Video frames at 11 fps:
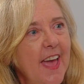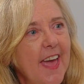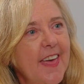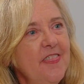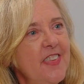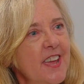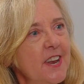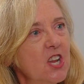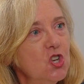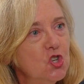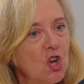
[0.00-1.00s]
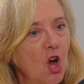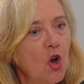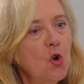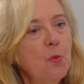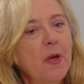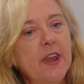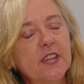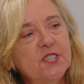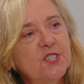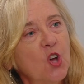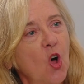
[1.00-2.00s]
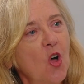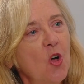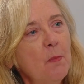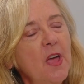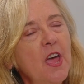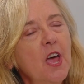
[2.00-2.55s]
And then in Job and in Psalm,